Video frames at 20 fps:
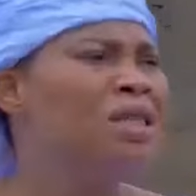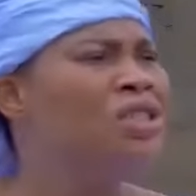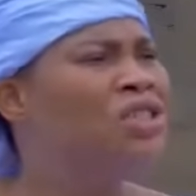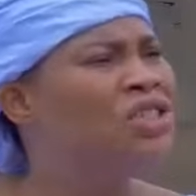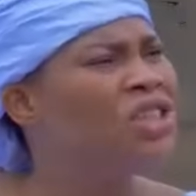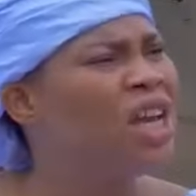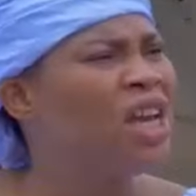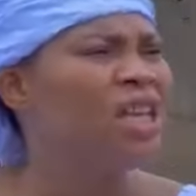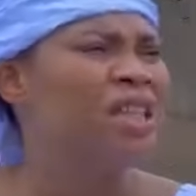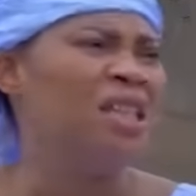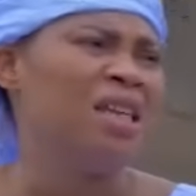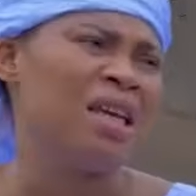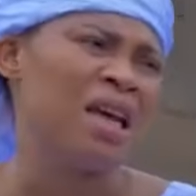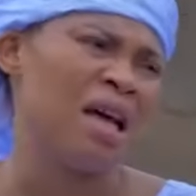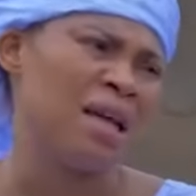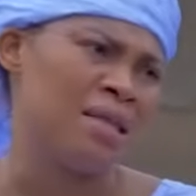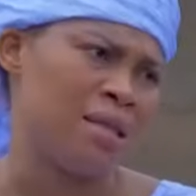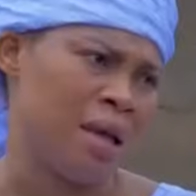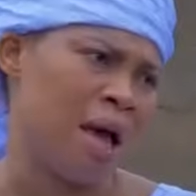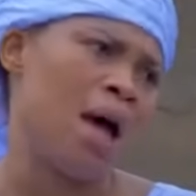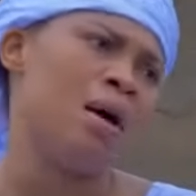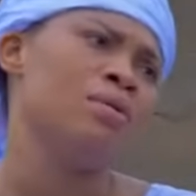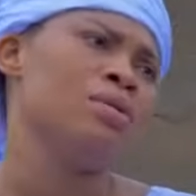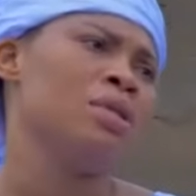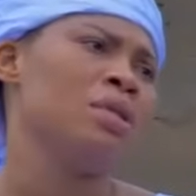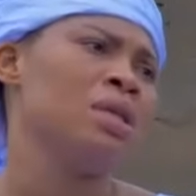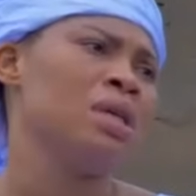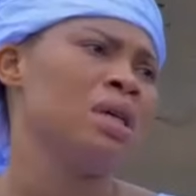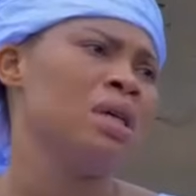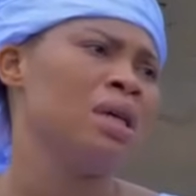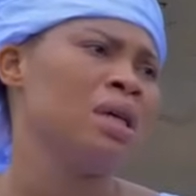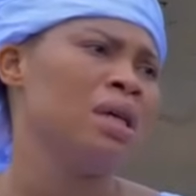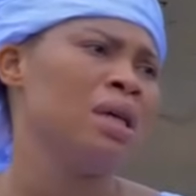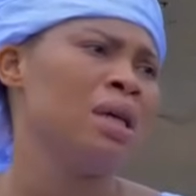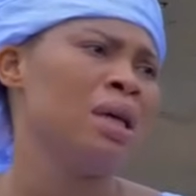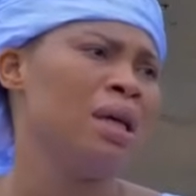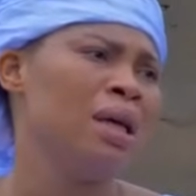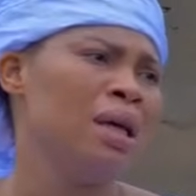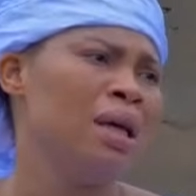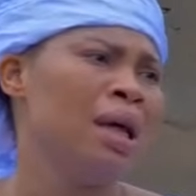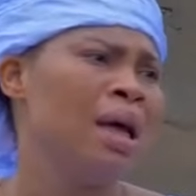Ichie Idika's house. Eh?